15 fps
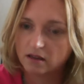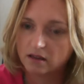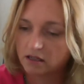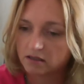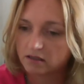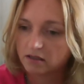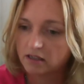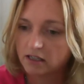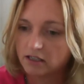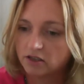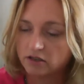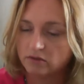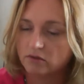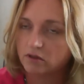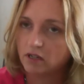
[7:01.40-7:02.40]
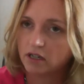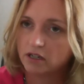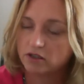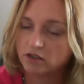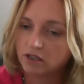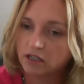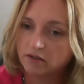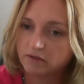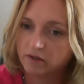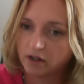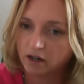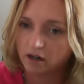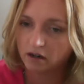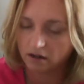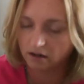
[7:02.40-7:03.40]
things that they do and they achieve
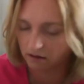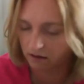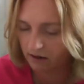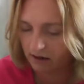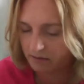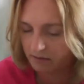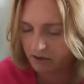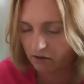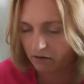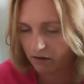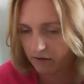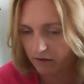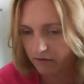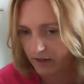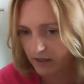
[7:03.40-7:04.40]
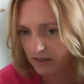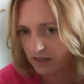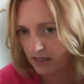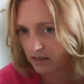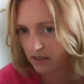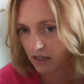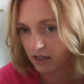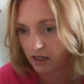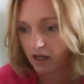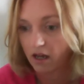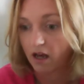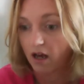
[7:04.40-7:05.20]
are absolutely fantastic.